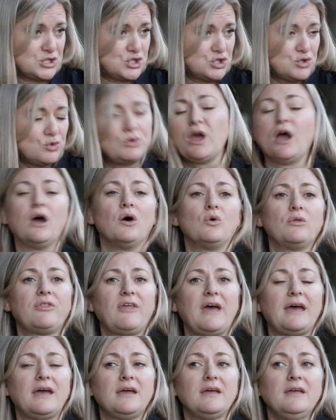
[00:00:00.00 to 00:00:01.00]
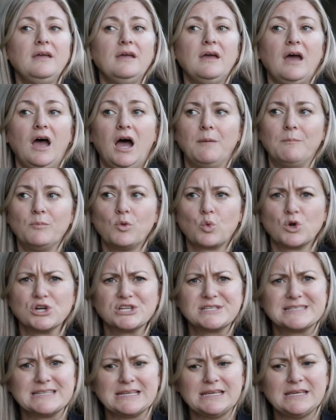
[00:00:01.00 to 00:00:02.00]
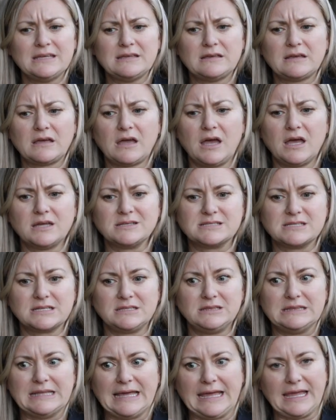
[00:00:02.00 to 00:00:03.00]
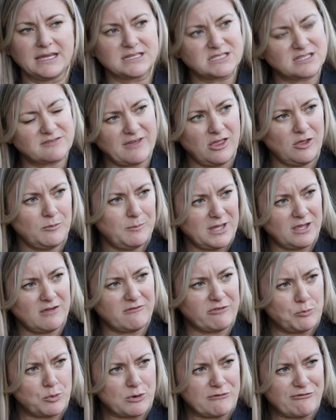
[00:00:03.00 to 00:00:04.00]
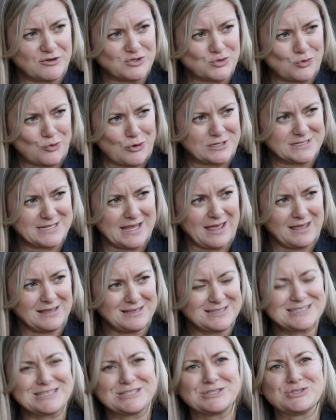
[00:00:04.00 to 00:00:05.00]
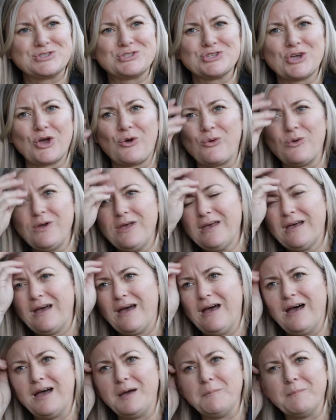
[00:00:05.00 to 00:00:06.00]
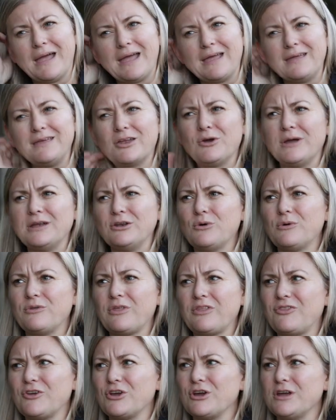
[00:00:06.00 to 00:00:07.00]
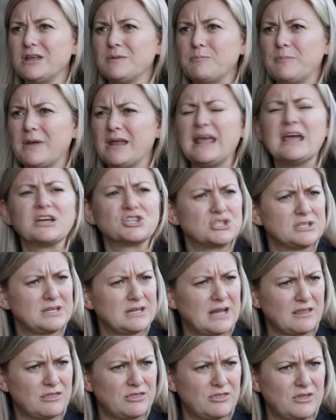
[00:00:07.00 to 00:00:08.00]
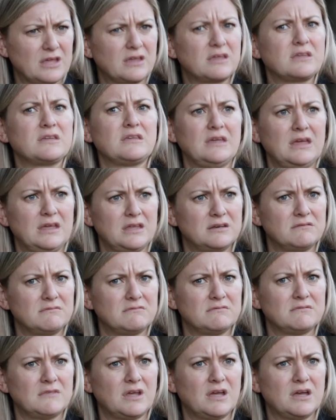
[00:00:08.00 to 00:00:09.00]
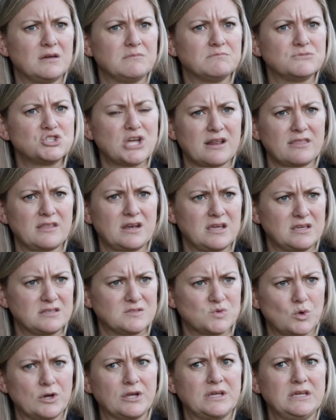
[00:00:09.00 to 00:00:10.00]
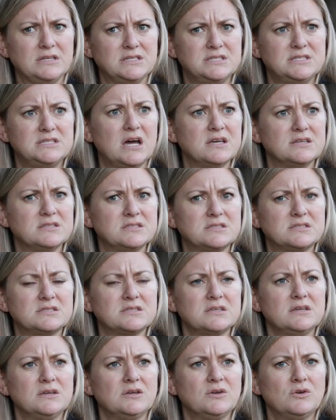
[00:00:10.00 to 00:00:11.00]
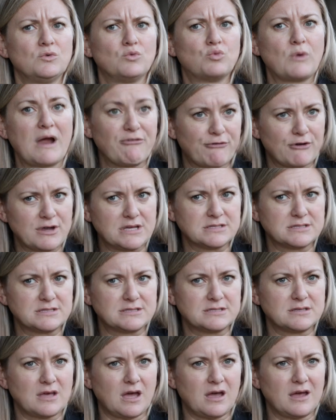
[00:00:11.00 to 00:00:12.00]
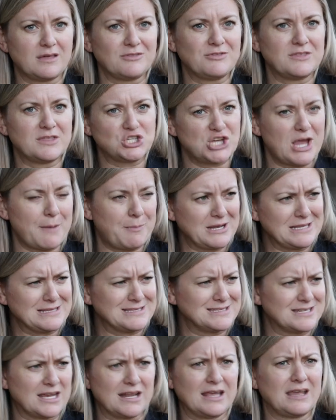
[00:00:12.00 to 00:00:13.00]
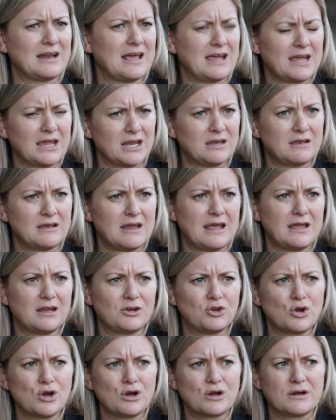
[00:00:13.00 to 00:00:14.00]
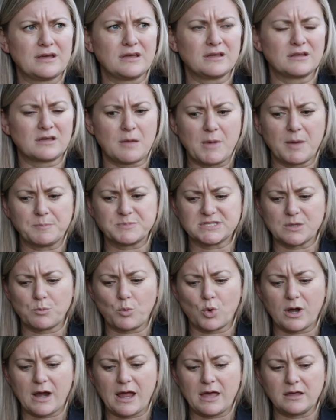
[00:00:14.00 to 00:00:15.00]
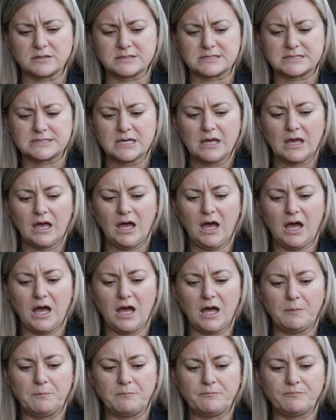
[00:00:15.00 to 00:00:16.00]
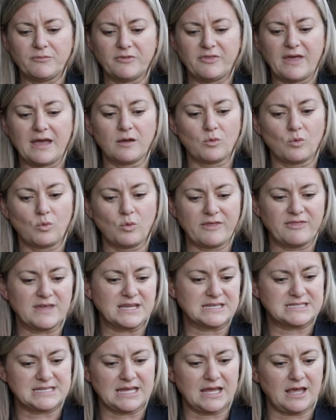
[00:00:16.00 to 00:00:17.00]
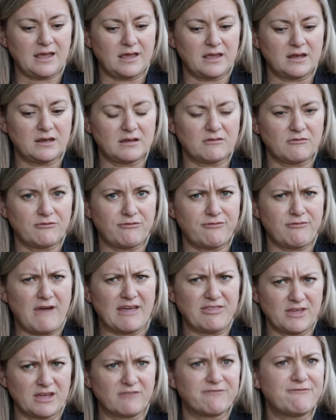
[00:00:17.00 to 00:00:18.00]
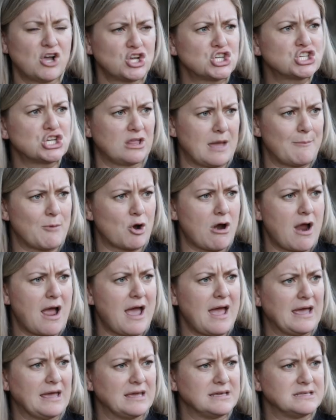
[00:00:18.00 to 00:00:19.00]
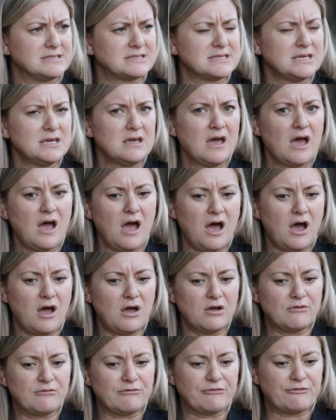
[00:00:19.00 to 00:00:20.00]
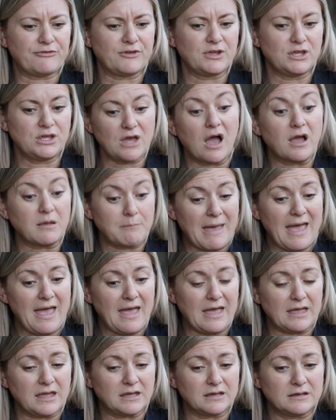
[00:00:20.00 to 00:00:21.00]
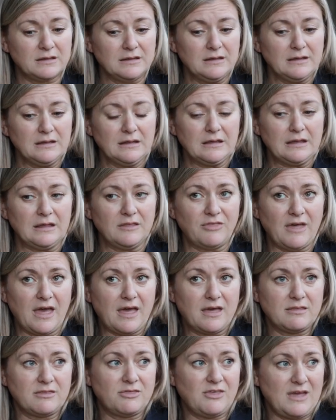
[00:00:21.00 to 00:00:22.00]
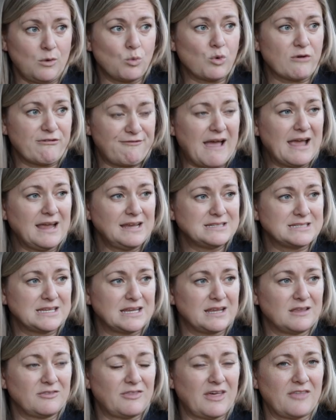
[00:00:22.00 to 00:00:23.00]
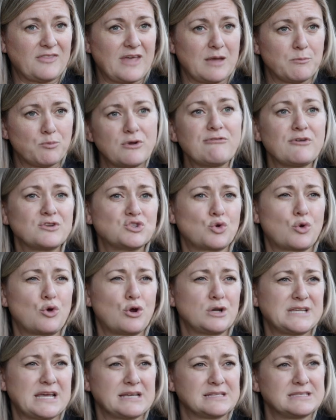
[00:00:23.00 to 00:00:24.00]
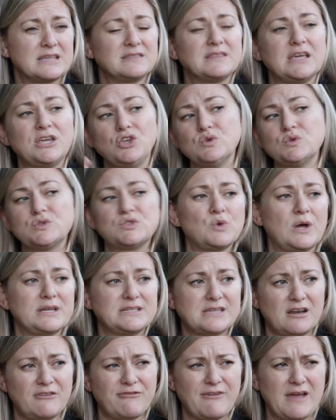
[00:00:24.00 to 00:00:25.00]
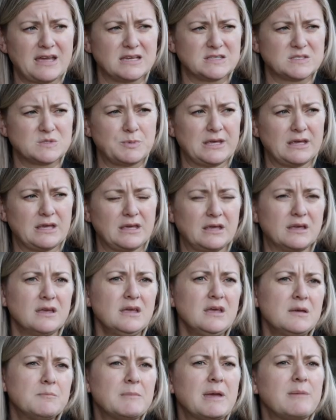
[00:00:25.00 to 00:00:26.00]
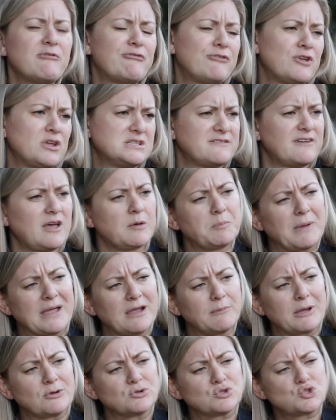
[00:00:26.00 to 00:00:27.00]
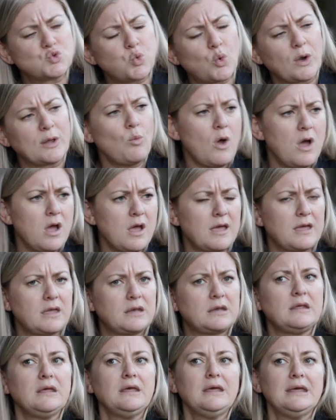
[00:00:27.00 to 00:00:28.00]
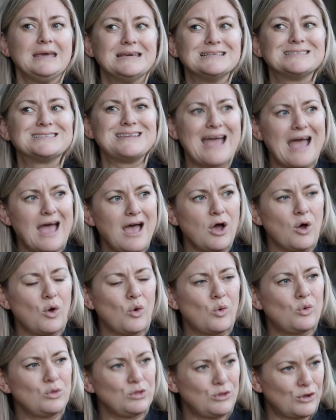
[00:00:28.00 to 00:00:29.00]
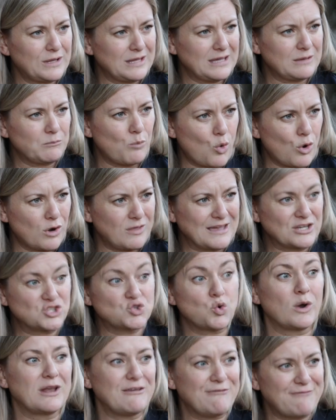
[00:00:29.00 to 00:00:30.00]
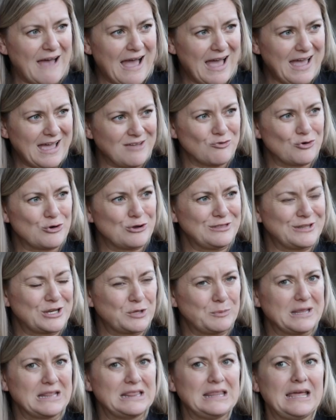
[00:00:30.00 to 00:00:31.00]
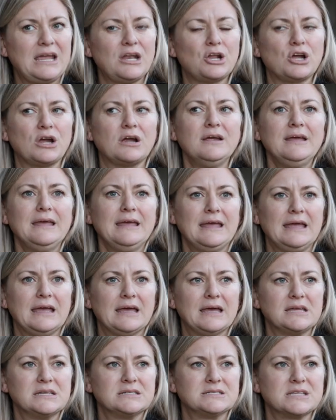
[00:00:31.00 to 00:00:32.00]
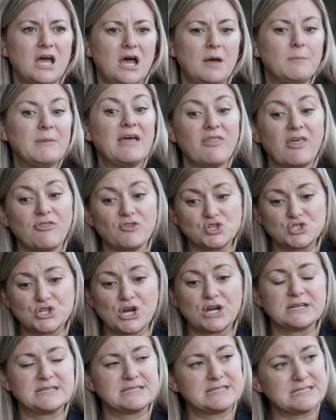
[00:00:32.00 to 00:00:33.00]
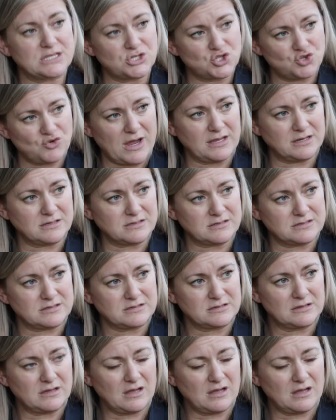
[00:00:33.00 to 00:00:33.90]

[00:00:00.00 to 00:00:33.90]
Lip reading: do know that we're seeing a delayed development of the prefrontal cortex. And so, I know that there had been actually, and I think in Jonathan Haidt's work, he does reference the Japanese study, and I had heard it come up somewhere else, that when they did, I think, functional MRIs of young men, that they were finding that prefrontal cortex that they used to identify as being maybe fully developed by about 21 is now looking more like 25 or a little bit later, and then they're starting to see the trend